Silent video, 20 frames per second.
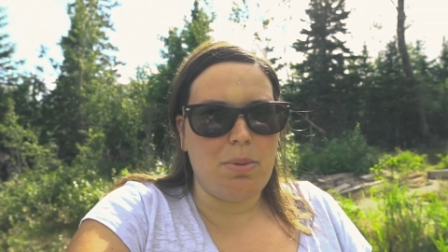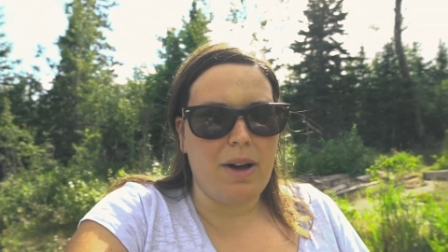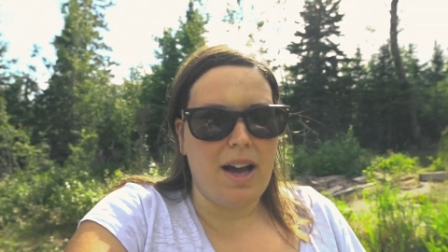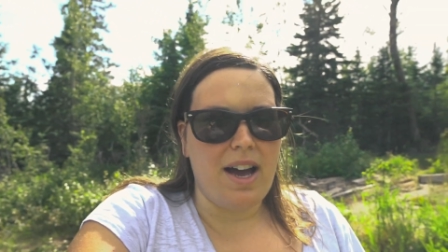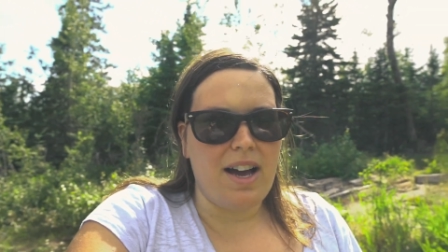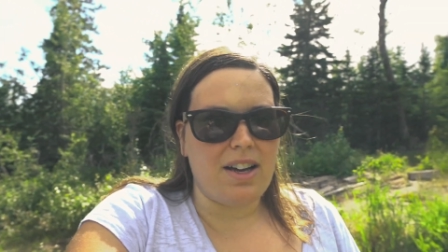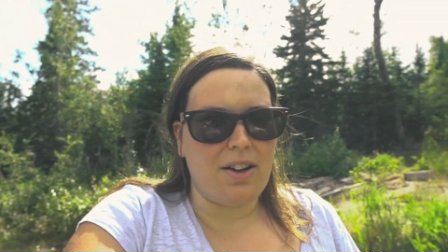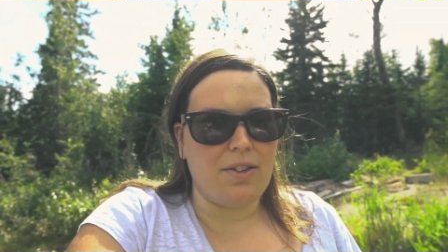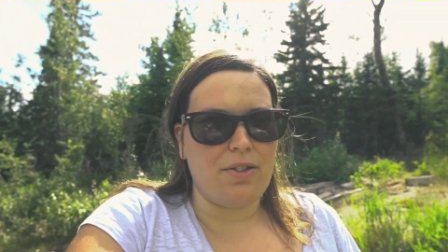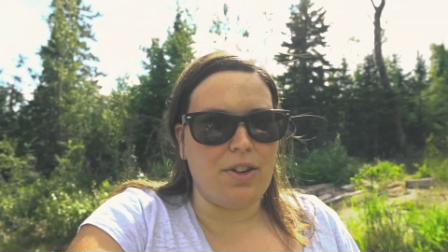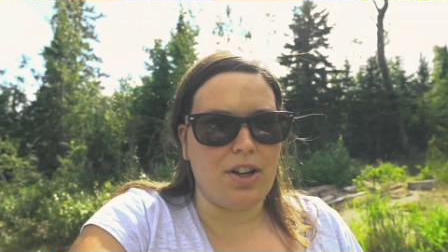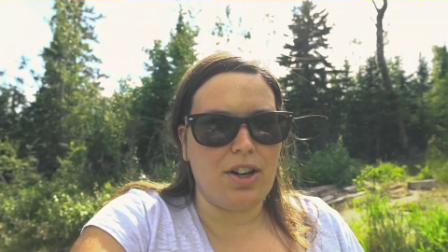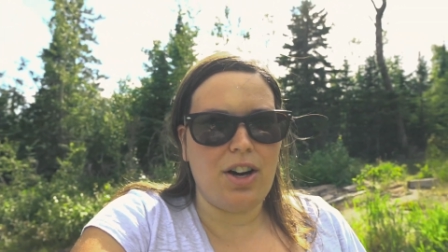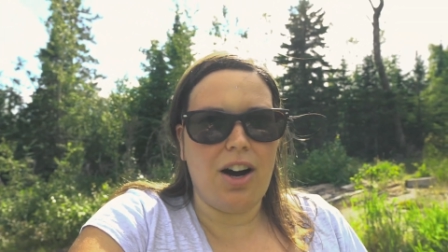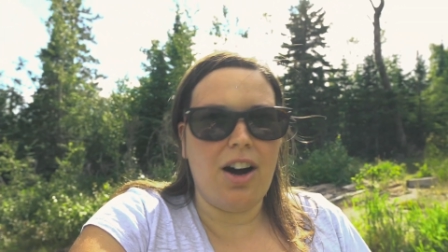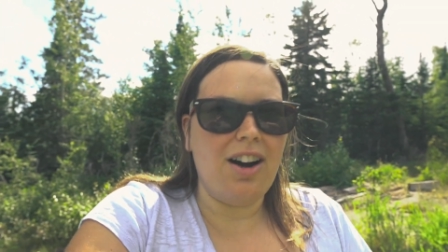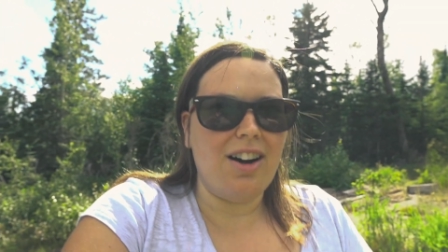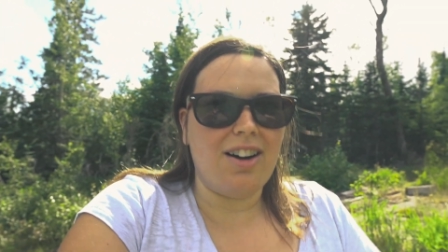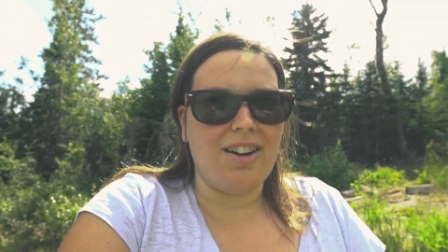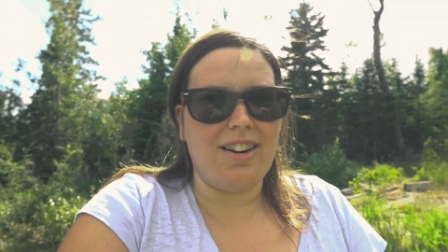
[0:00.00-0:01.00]
back of a
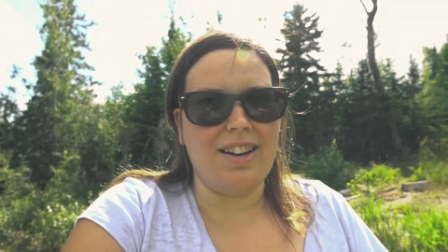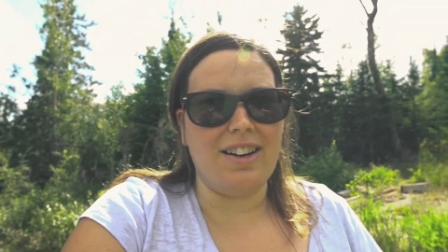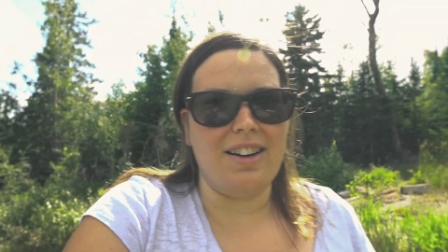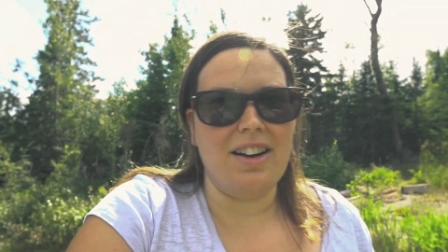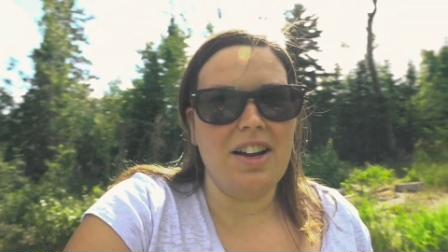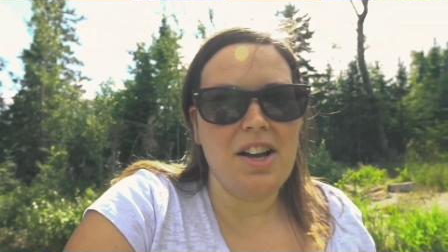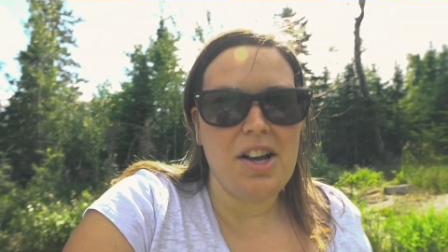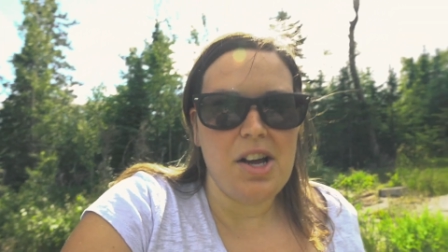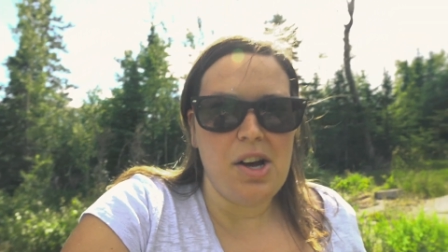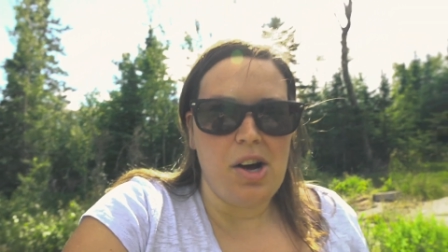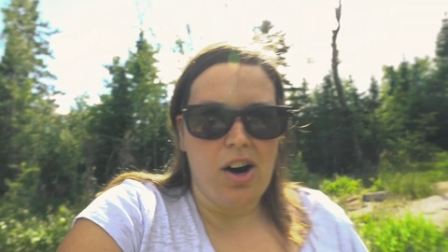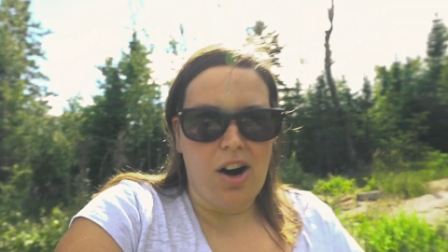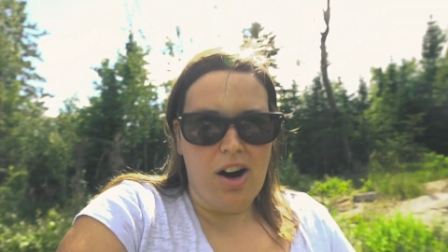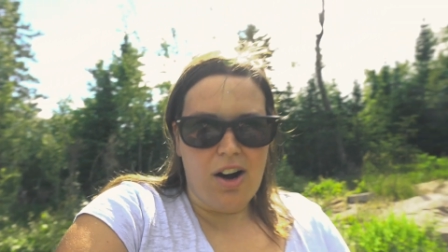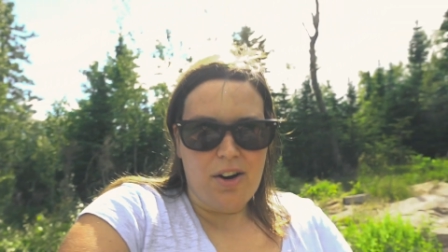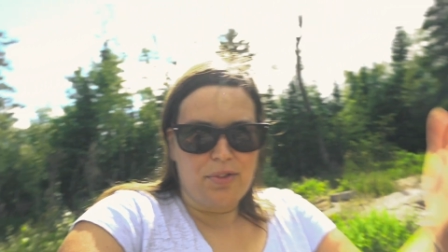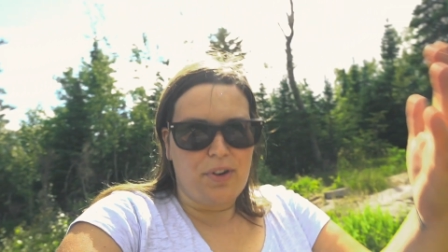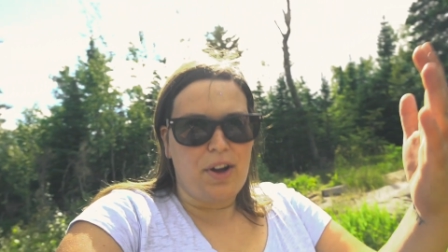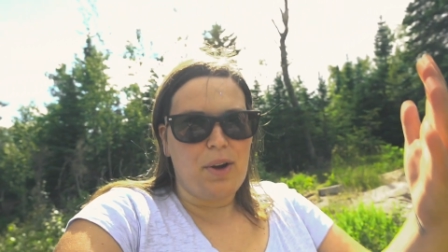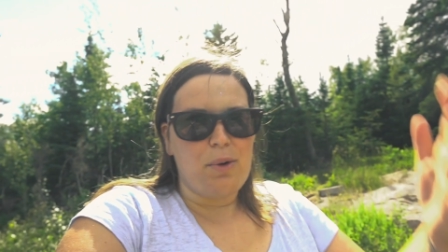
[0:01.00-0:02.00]
car and
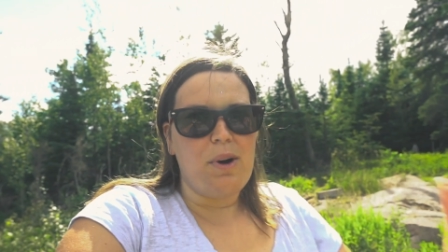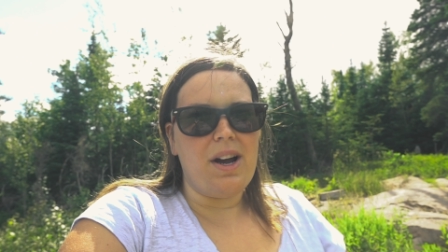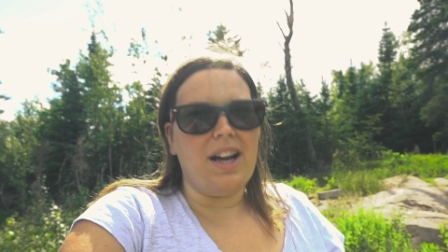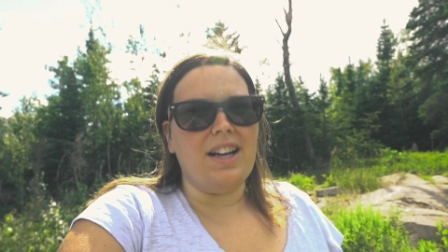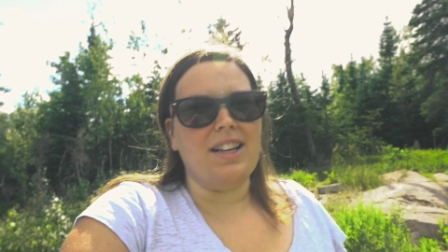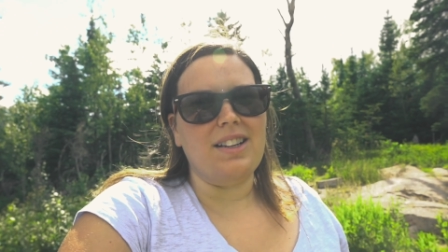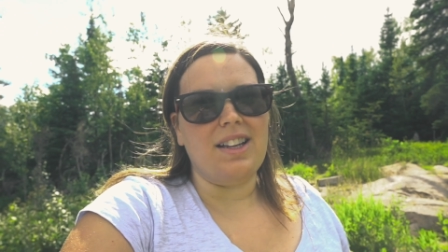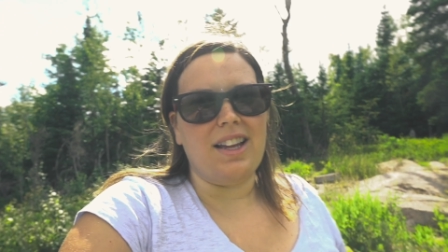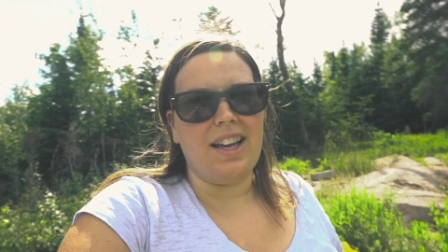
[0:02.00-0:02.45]
off I went.